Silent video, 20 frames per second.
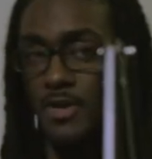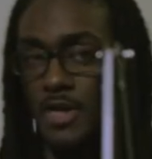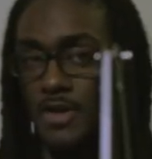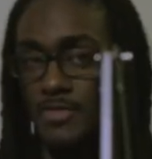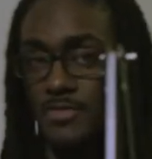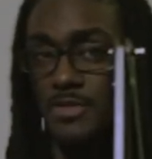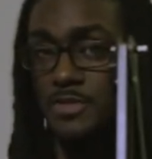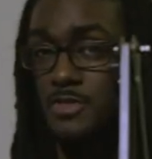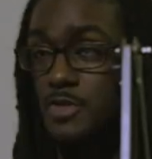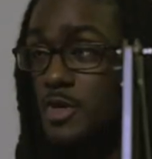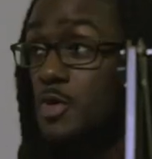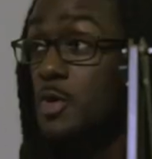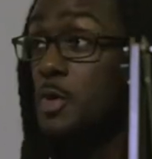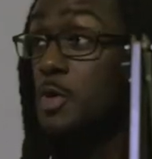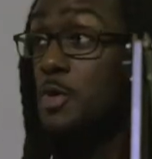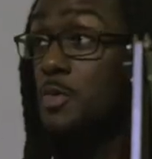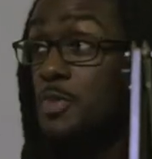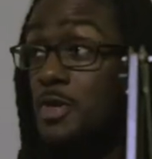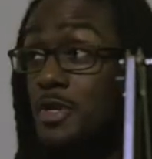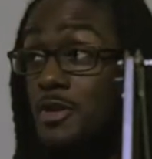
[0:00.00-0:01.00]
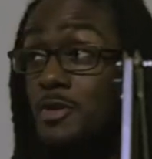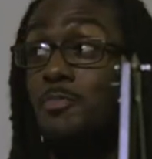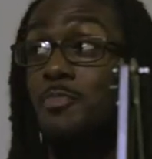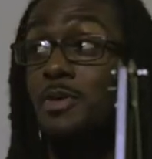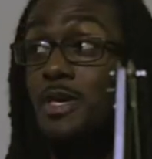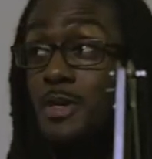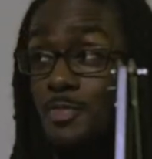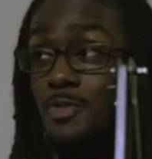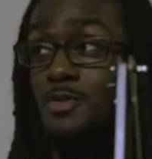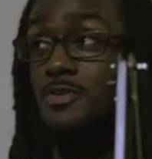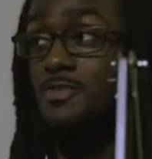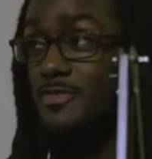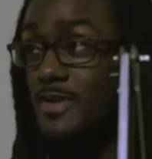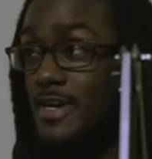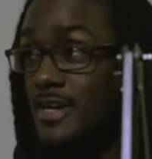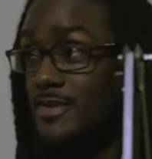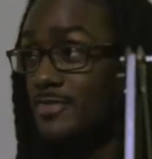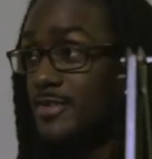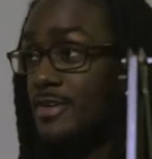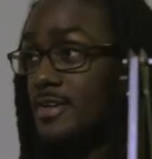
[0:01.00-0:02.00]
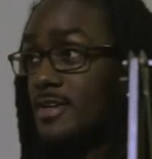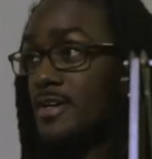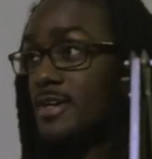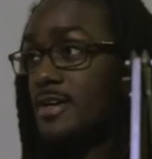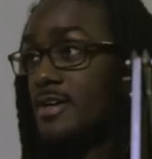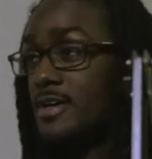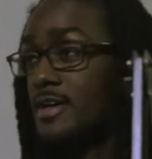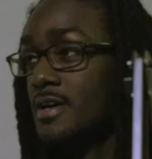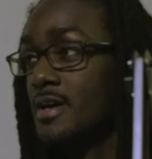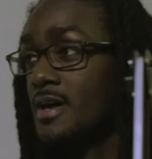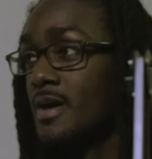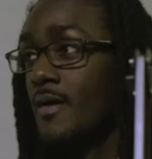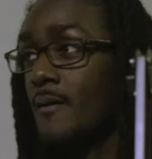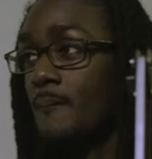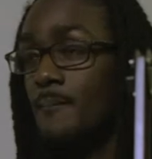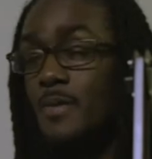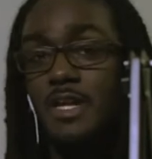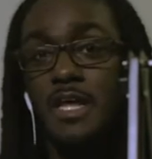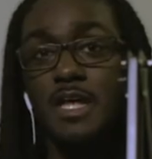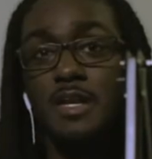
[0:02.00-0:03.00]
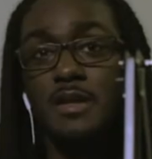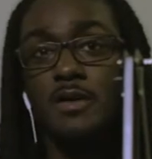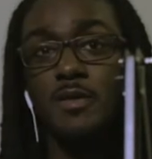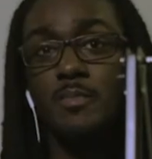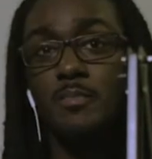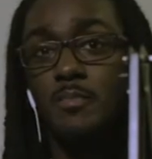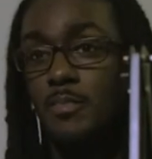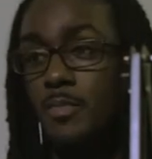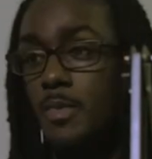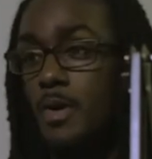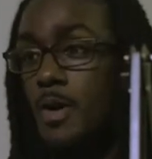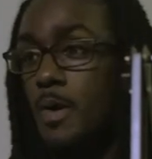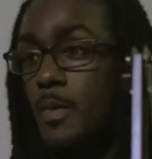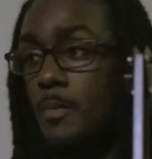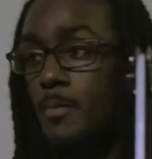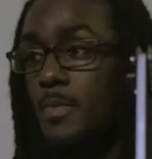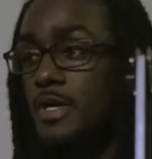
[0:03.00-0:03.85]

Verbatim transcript: favor. No, you want to put in the people's favor. Exactly. In the people's favor.